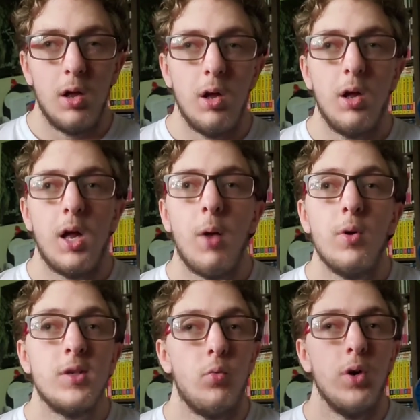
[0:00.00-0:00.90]
uh, I
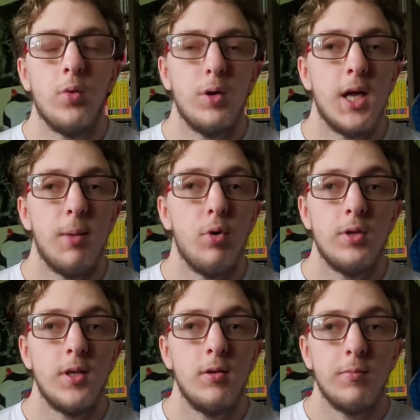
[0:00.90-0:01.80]
was at work one time
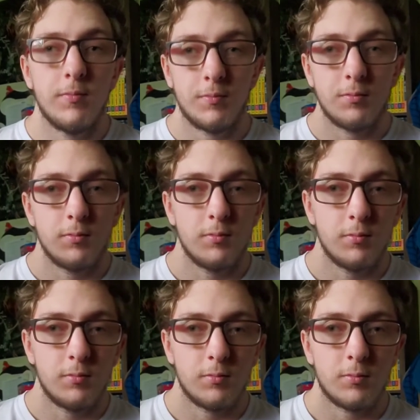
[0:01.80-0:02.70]
also
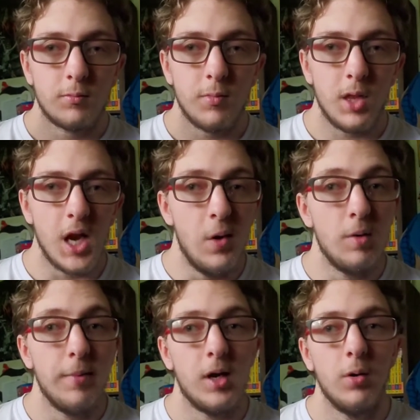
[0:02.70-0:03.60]
and
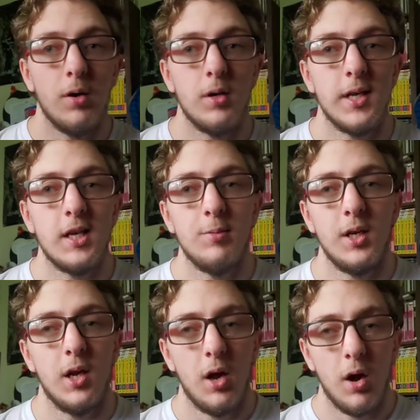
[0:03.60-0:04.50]
one of my coworkers asked me
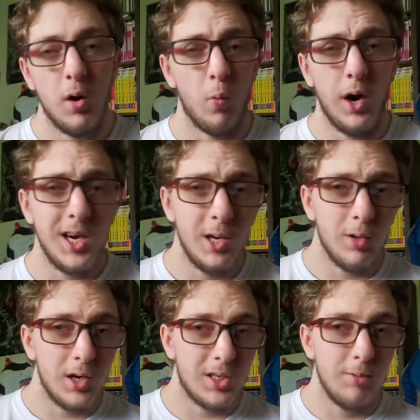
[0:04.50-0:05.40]
like why do you
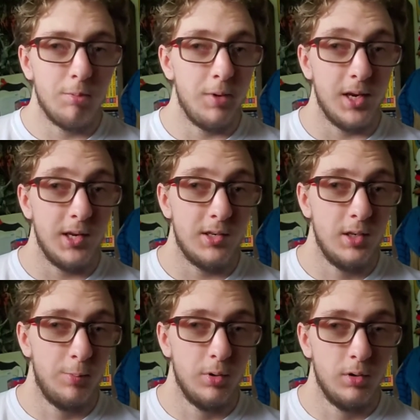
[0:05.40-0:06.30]
like Superman he's
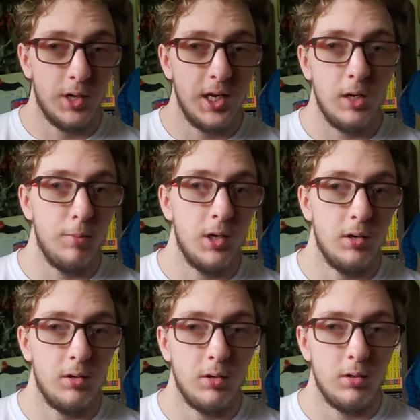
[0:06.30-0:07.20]
super lame
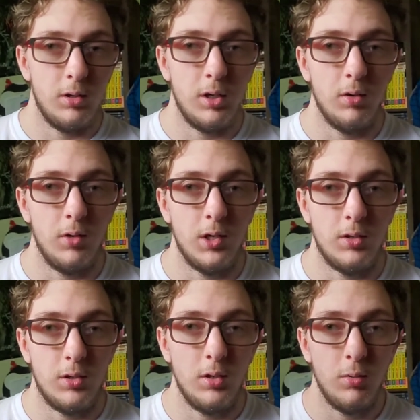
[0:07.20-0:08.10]
and you know
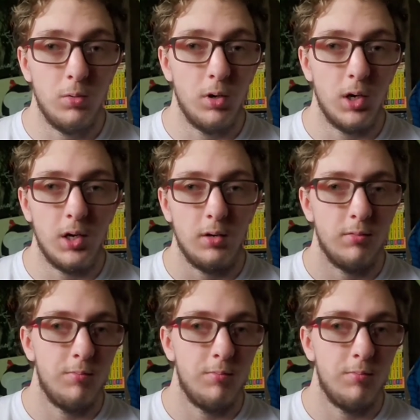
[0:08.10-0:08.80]
he's too uh,